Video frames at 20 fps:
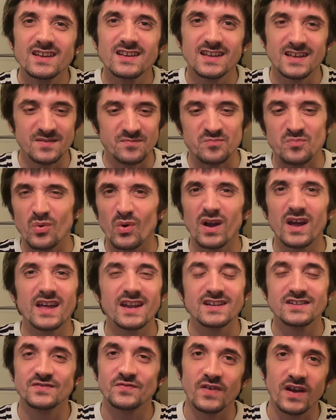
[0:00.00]
and bread
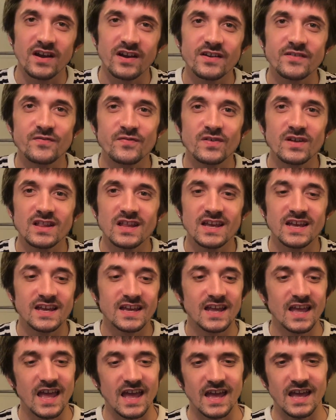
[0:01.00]
is very
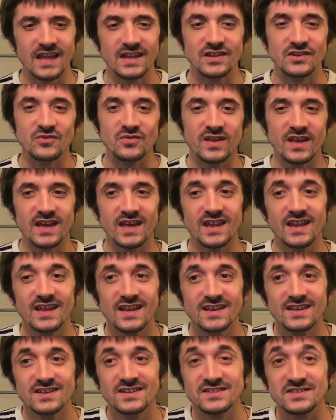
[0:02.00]
filling, and you get
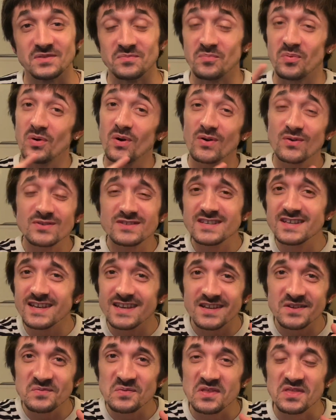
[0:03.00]
some
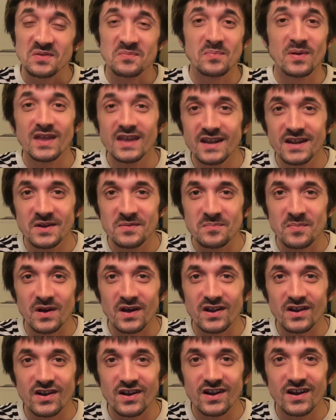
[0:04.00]
protein with the peanut
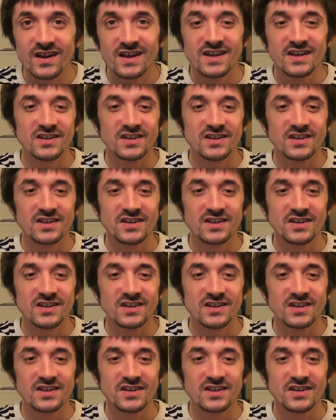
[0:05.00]
butter,